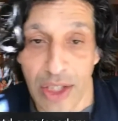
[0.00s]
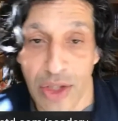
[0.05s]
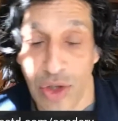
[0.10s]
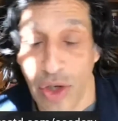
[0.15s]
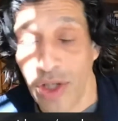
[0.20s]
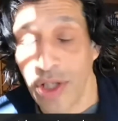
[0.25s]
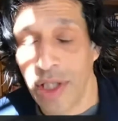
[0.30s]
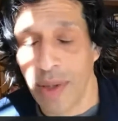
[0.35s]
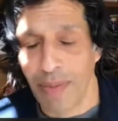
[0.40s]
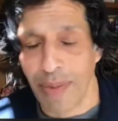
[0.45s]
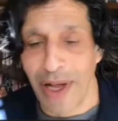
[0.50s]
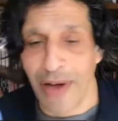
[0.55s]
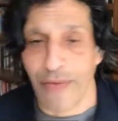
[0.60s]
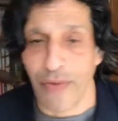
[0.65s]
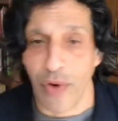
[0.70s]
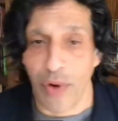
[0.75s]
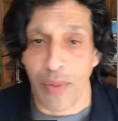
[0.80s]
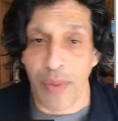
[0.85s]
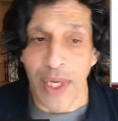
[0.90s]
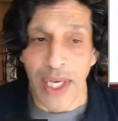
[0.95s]
joins the
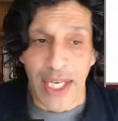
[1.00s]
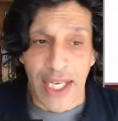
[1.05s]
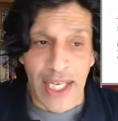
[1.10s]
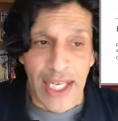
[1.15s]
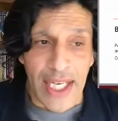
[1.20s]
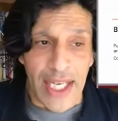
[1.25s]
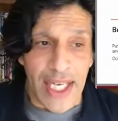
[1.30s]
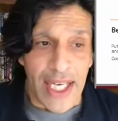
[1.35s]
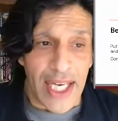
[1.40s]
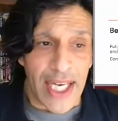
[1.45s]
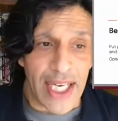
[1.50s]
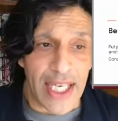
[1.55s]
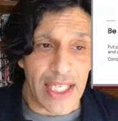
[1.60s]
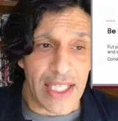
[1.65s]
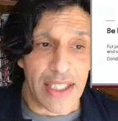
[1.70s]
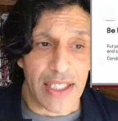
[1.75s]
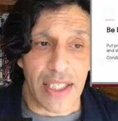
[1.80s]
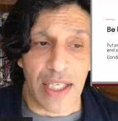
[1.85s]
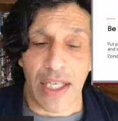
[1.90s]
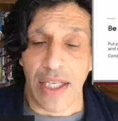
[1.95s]
platform
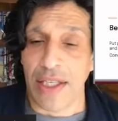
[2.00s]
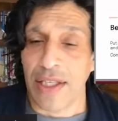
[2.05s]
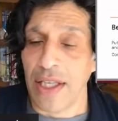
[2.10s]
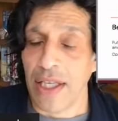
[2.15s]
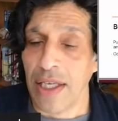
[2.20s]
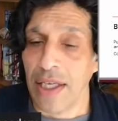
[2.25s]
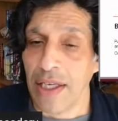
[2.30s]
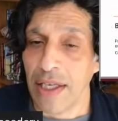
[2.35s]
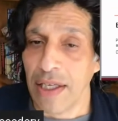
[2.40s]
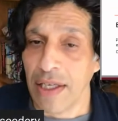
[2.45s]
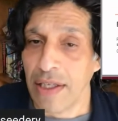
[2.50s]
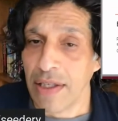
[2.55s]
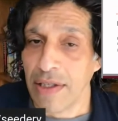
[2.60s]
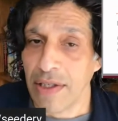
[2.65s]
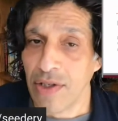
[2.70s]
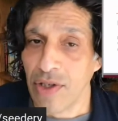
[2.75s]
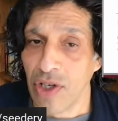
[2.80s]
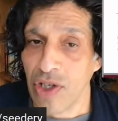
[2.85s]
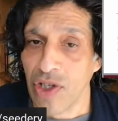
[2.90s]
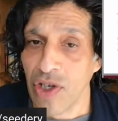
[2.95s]
is the
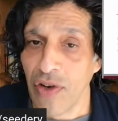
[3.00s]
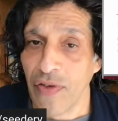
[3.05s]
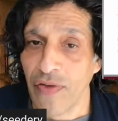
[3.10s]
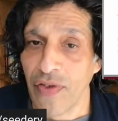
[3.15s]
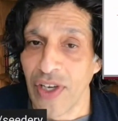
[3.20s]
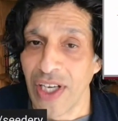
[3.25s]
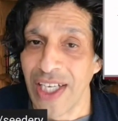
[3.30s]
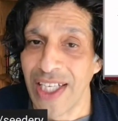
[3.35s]
structure of